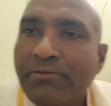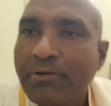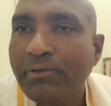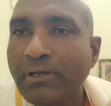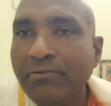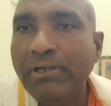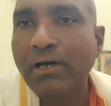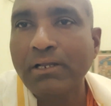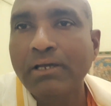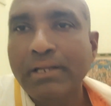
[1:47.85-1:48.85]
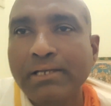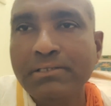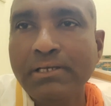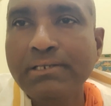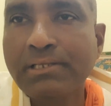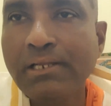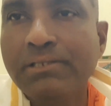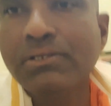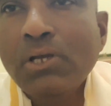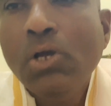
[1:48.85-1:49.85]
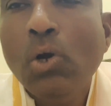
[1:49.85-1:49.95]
Every organ has their cells.